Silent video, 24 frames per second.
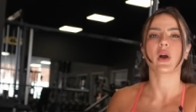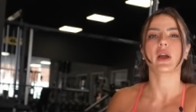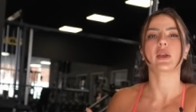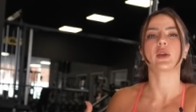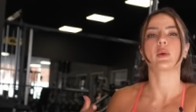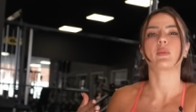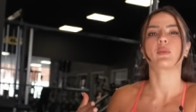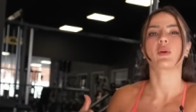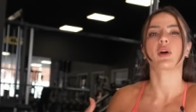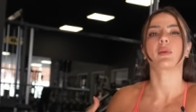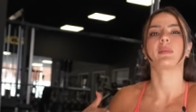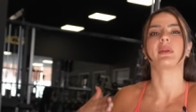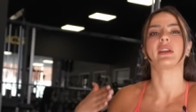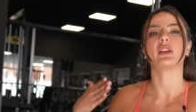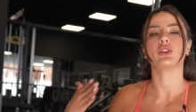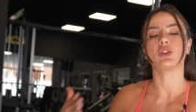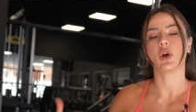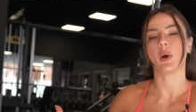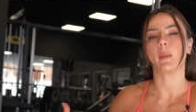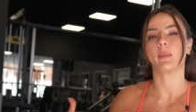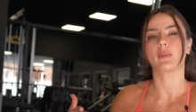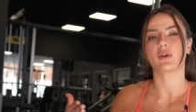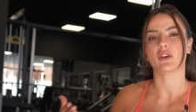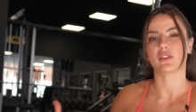why you're probably
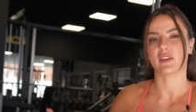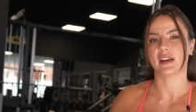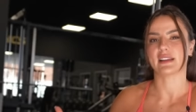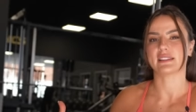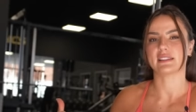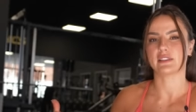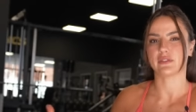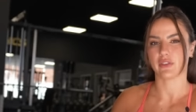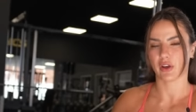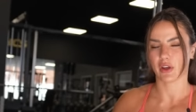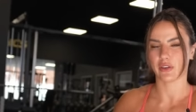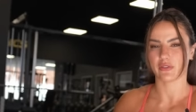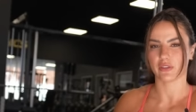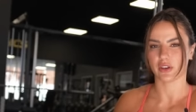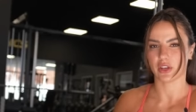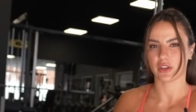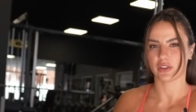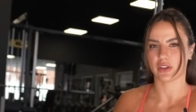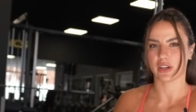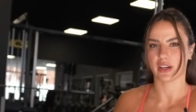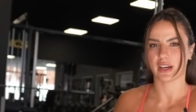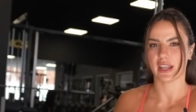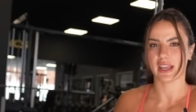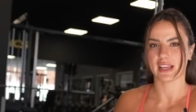not progressive
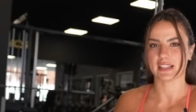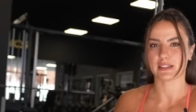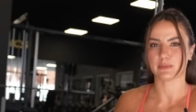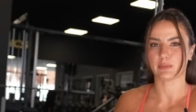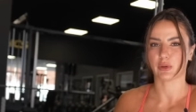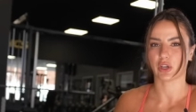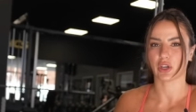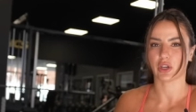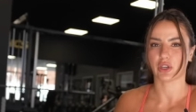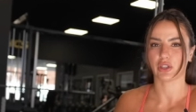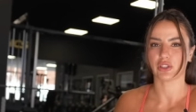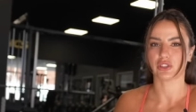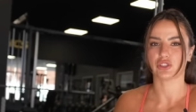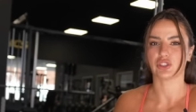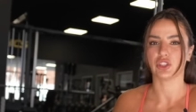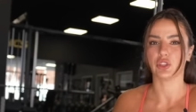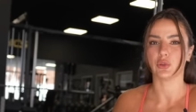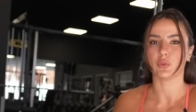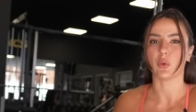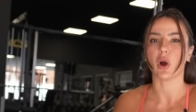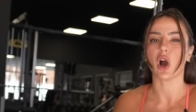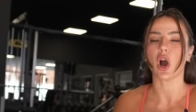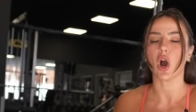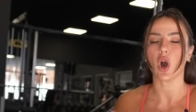overloading is because
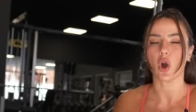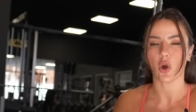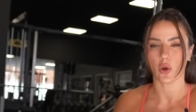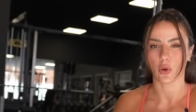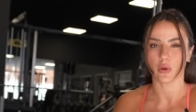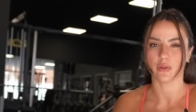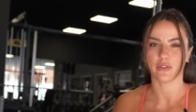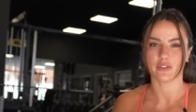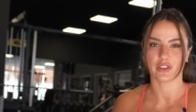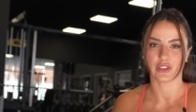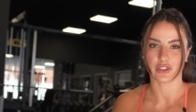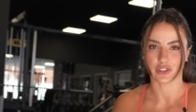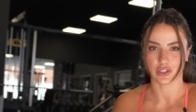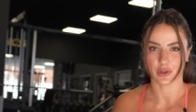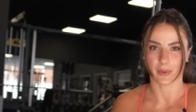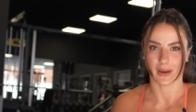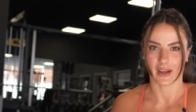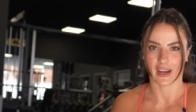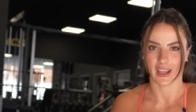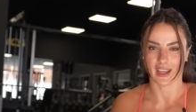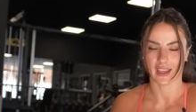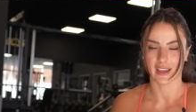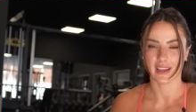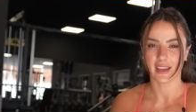you are
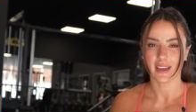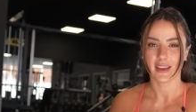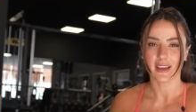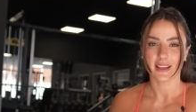overdoing it.